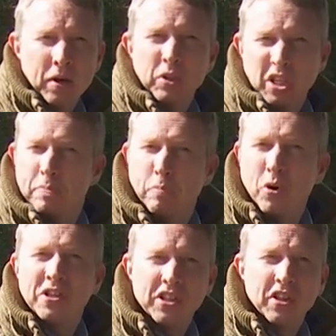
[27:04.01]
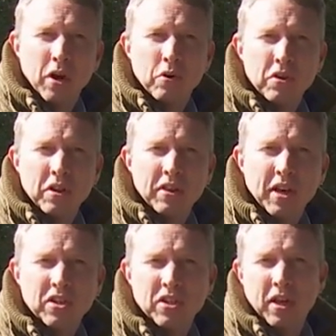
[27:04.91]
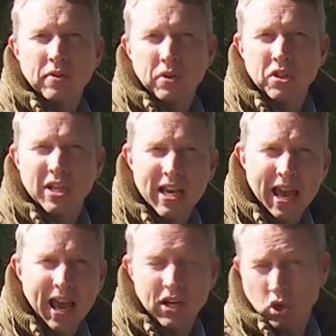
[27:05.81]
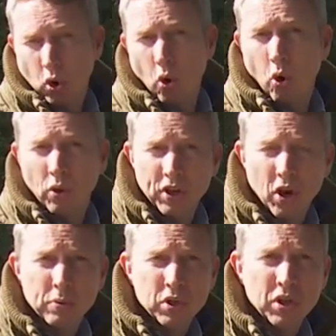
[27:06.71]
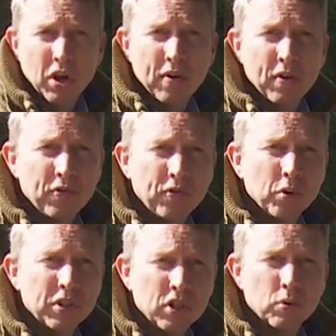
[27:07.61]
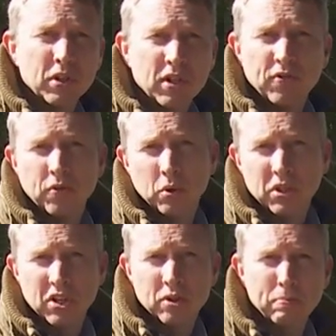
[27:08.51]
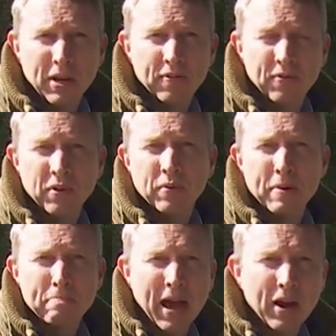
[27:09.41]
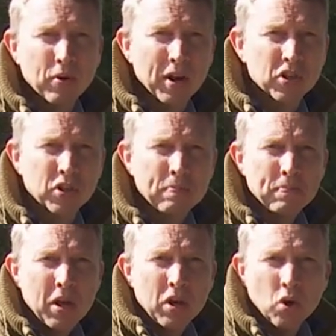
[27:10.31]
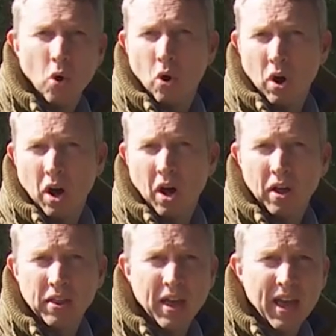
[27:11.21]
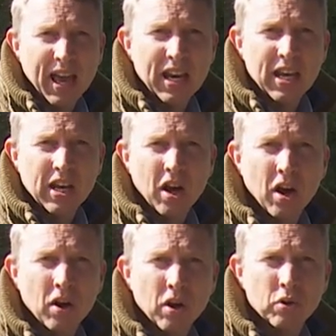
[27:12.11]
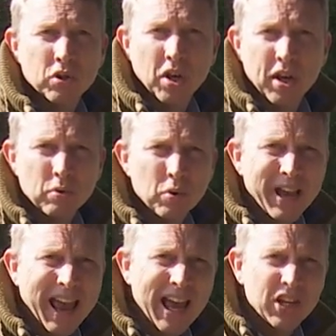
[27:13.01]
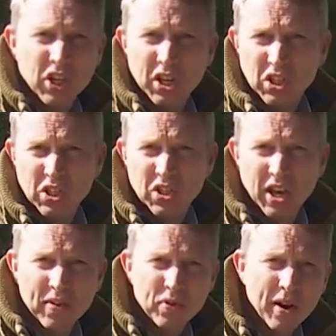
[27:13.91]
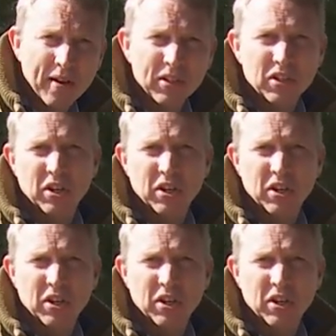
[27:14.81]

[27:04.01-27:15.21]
We're disappointed though that there's neither a ski hatch or the option of a 40-20-40 split for the rear backrest, nor are there any cargo sidewall catches to save you having